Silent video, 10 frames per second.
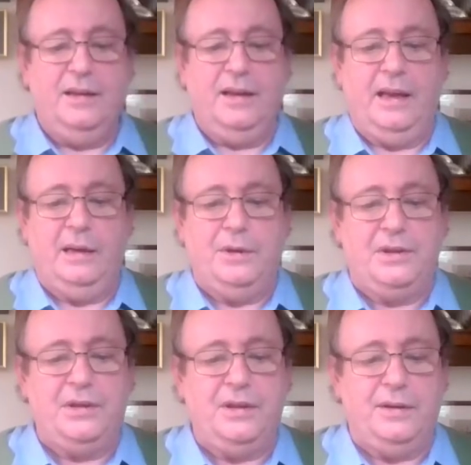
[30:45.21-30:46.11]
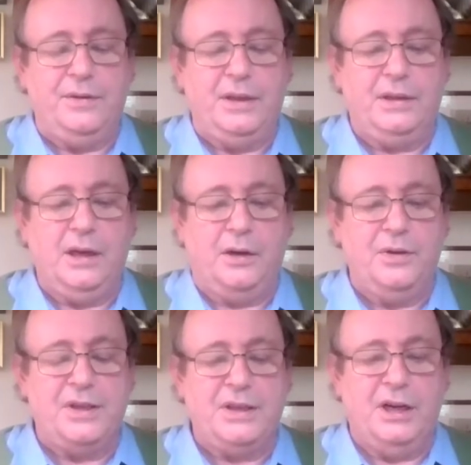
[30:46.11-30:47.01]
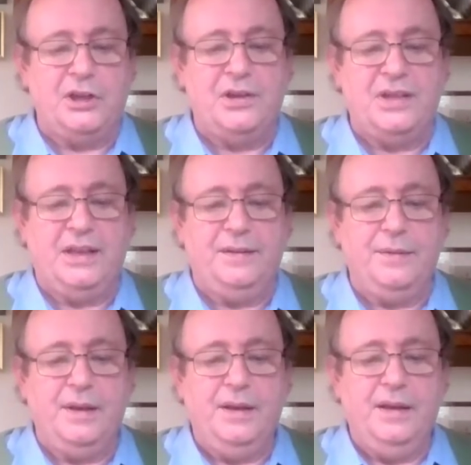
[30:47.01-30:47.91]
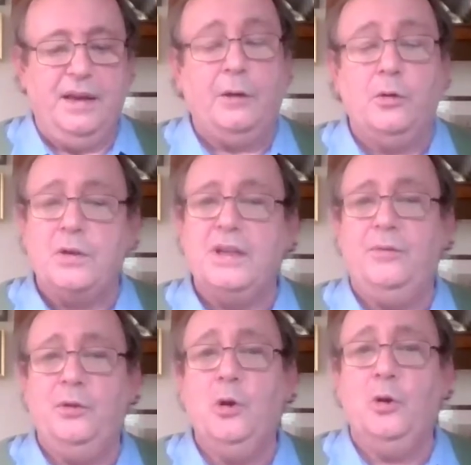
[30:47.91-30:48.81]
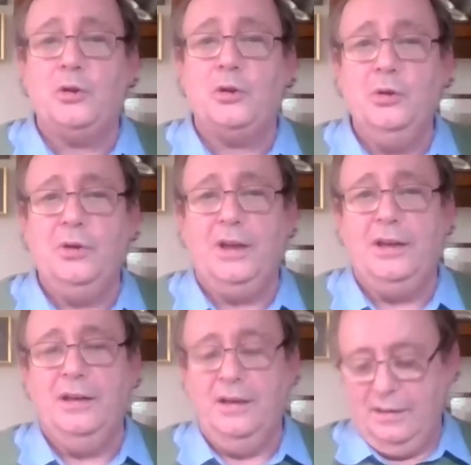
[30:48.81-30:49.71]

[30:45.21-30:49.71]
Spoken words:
element of the counterinsurgency. And of course, if you go through the